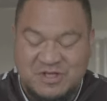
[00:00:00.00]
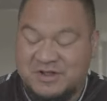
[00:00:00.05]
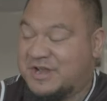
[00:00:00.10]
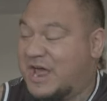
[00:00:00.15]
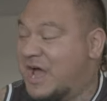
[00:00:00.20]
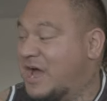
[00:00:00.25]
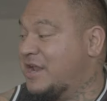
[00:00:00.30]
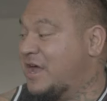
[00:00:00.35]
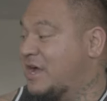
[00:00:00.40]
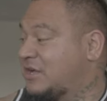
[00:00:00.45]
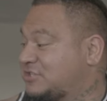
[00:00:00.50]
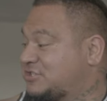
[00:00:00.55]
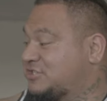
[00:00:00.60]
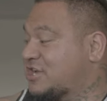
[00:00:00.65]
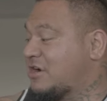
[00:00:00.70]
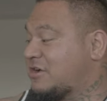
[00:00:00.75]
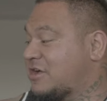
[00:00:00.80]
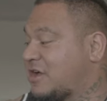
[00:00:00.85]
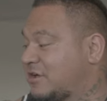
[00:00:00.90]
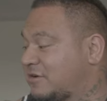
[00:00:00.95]
No, it's
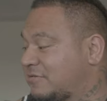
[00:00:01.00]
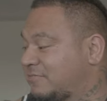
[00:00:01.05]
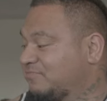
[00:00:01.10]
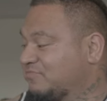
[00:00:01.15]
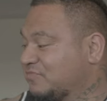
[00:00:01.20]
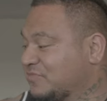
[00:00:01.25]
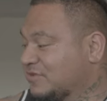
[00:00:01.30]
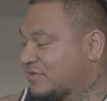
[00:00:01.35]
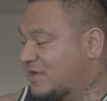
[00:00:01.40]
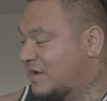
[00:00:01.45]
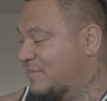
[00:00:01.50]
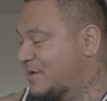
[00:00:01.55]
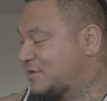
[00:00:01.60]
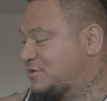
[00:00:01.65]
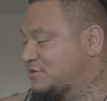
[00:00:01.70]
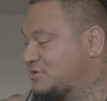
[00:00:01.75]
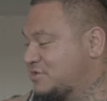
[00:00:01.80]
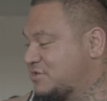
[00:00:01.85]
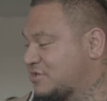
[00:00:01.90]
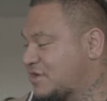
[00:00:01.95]
yucca. No, make
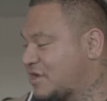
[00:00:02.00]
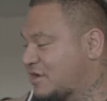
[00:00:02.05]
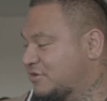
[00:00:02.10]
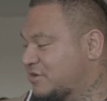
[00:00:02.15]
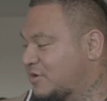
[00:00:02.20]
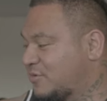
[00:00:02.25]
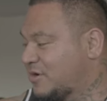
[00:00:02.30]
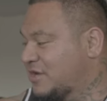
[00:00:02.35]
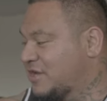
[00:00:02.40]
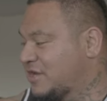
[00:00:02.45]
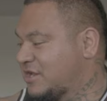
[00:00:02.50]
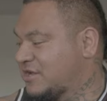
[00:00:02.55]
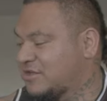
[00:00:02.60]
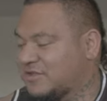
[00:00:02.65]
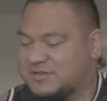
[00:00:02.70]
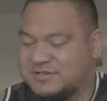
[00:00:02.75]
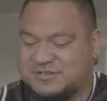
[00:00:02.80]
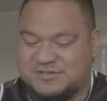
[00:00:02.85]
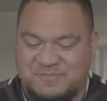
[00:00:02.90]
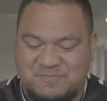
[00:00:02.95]
you sick. I don't want any of
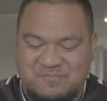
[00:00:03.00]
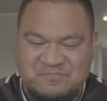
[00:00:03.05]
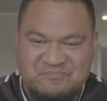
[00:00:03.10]
this.